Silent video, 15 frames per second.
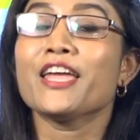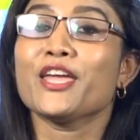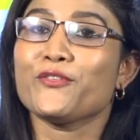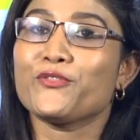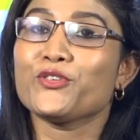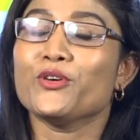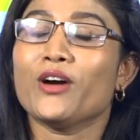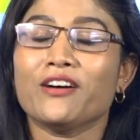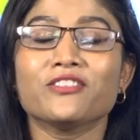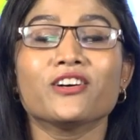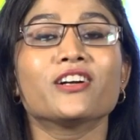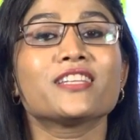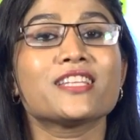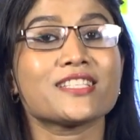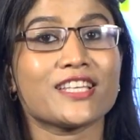if you have
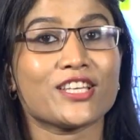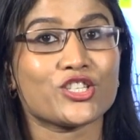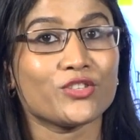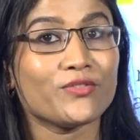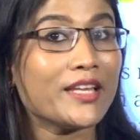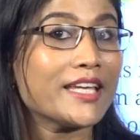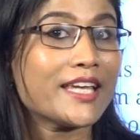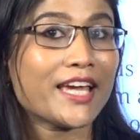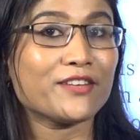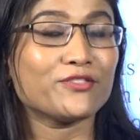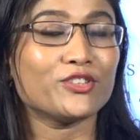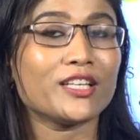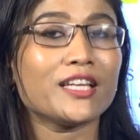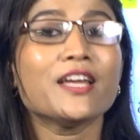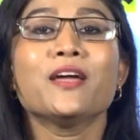heard this session very
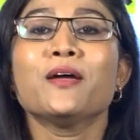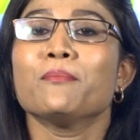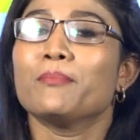carefully,